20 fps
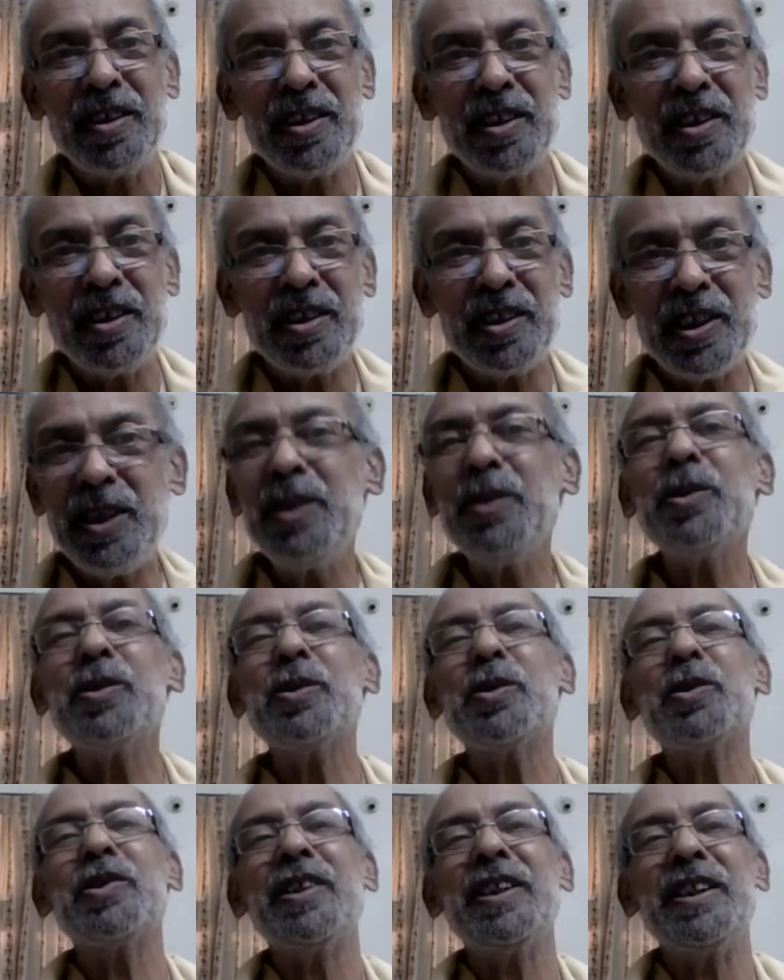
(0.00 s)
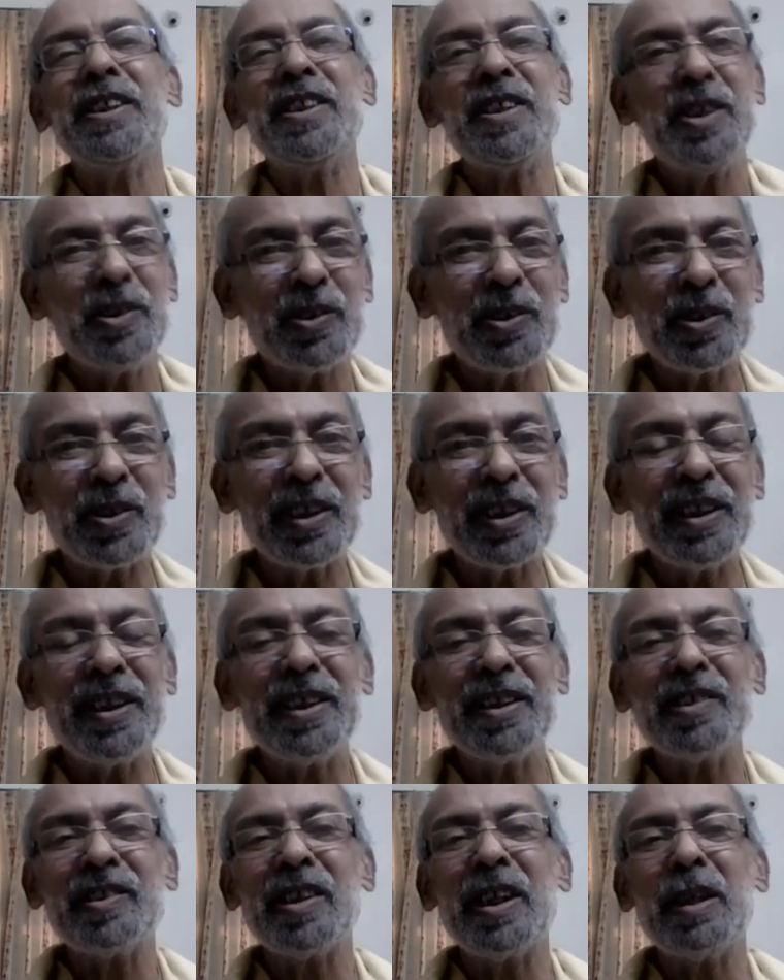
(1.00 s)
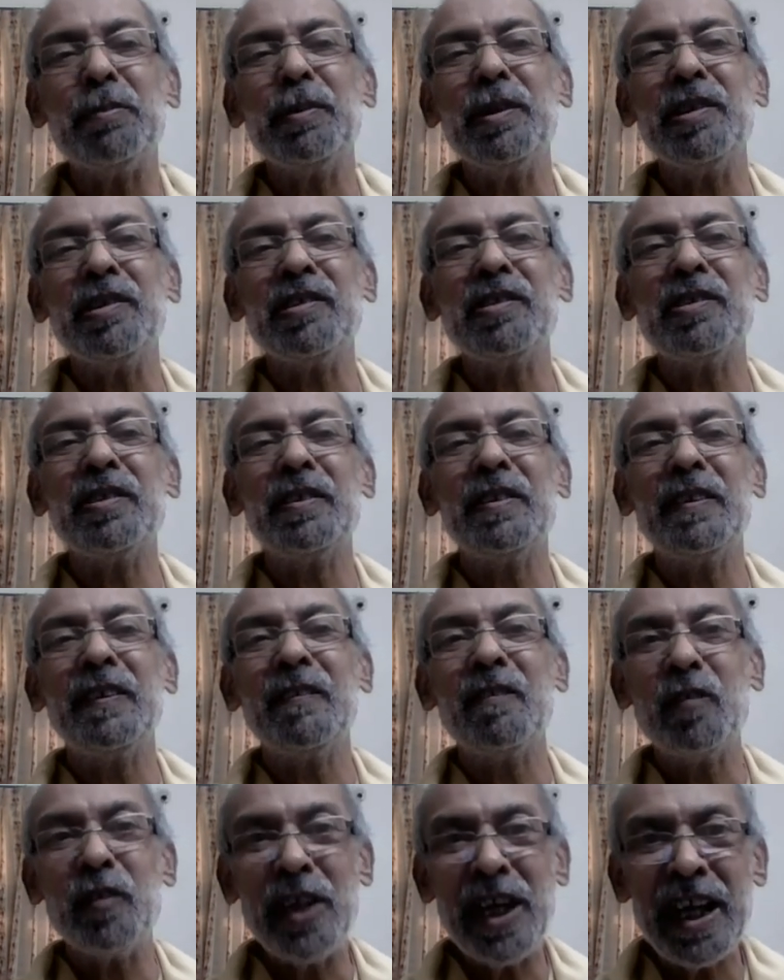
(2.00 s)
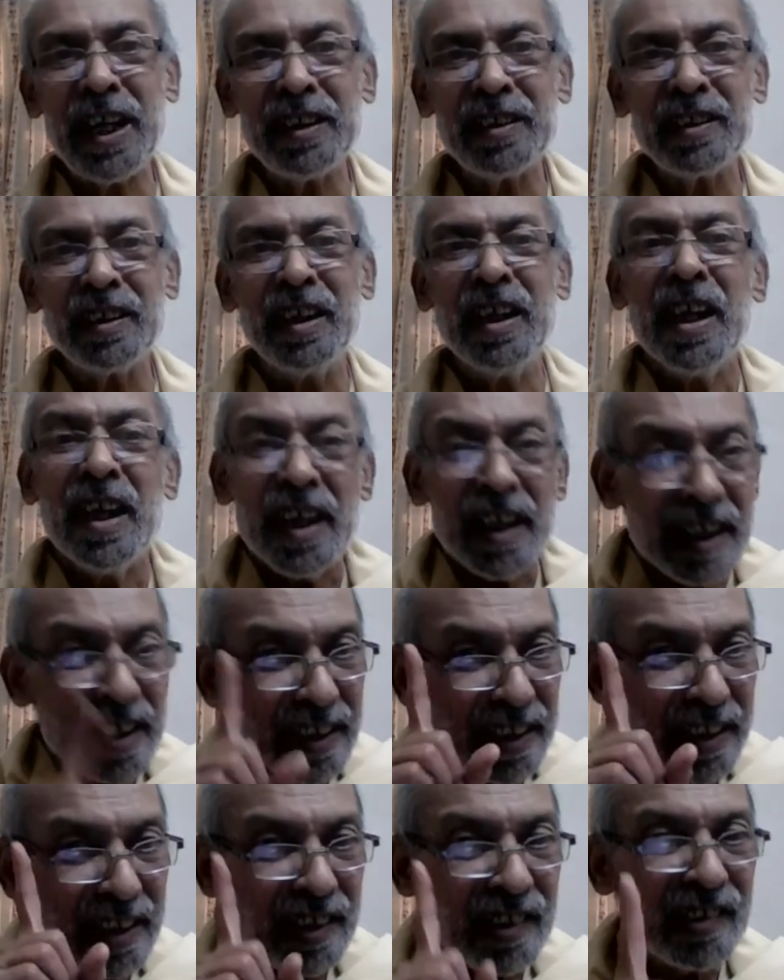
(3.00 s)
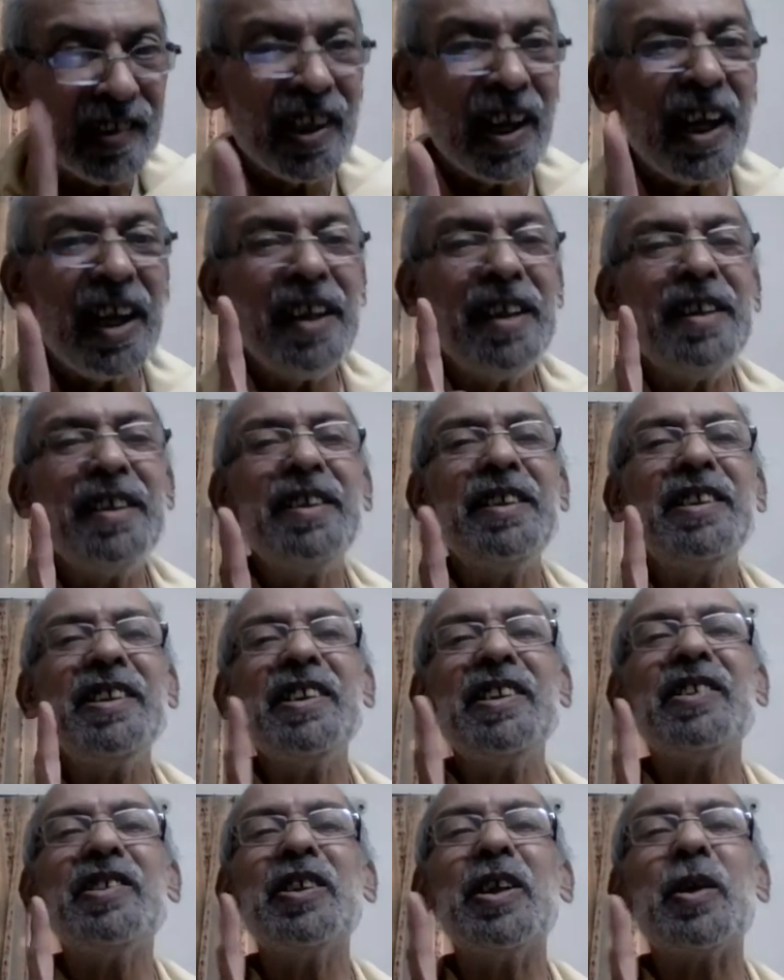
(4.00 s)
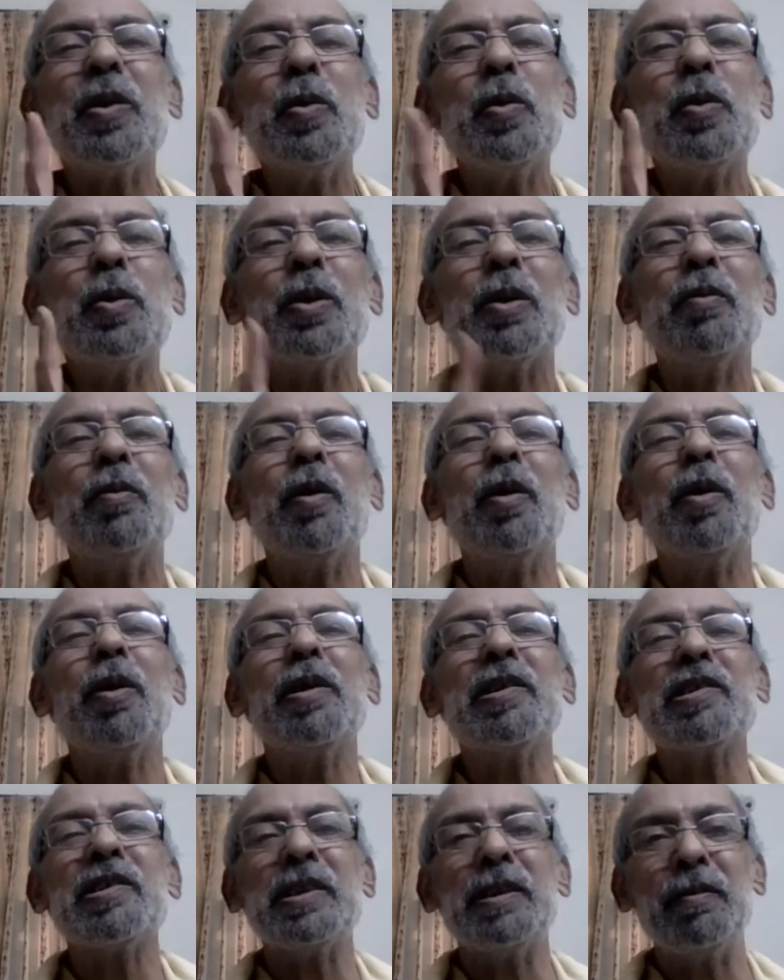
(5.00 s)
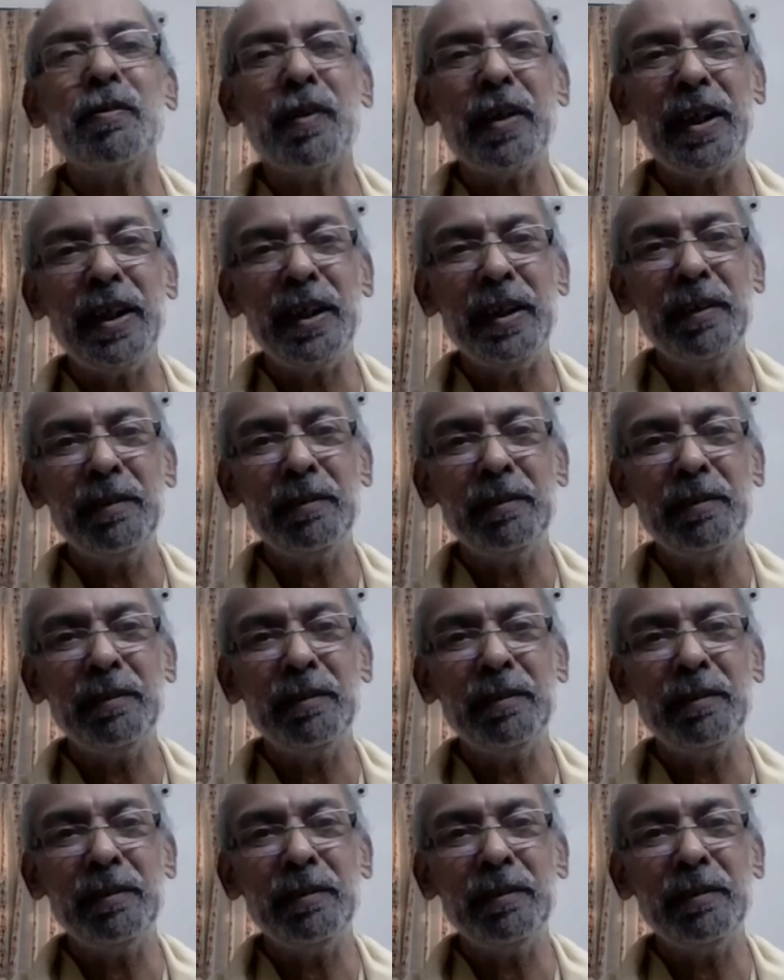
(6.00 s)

she used to say, she used to tell her disciples that desire is the root of all suffering.